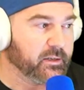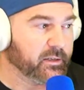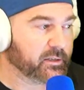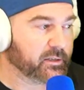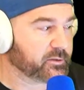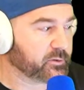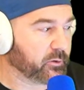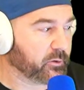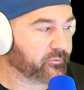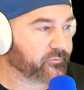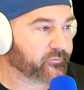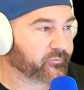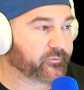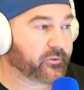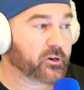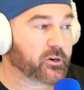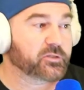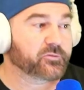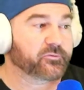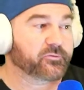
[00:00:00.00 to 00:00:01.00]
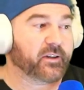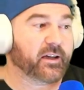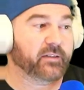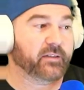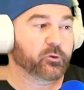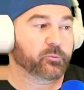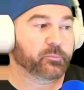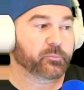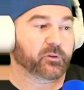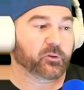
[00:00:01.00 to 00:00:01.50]
So first 5
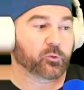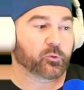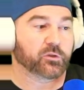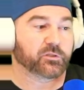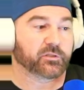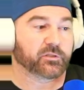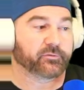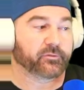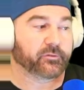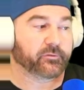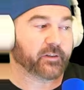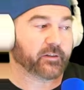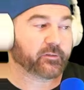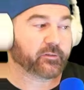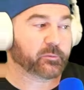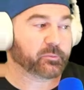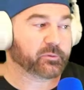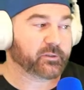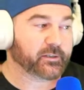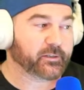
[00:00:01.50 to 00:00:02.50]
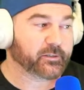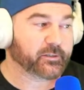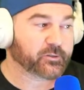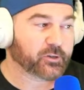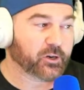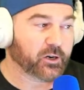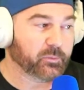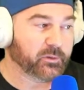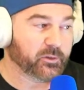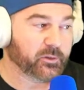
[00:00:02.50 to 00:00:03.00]
open chords, if you've never played
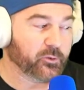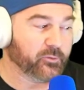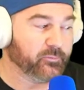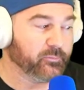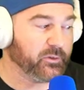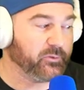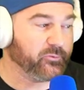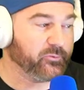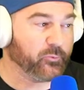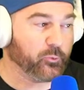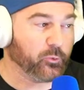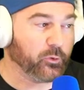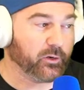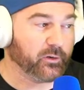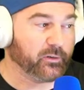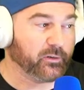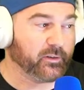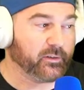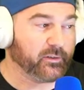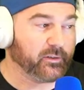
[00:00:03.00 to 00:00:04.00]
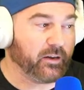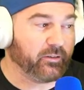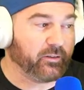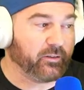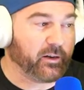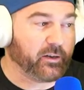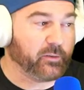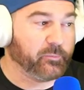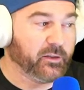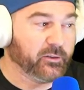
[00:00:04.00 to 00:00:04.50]
guitar before, I
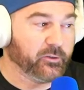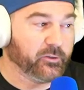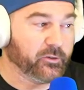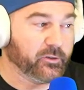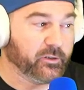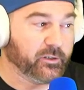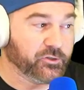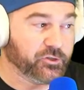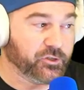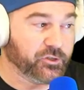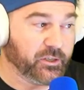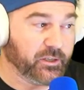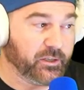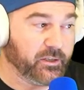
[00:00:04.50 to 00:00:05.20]
recommend learning G,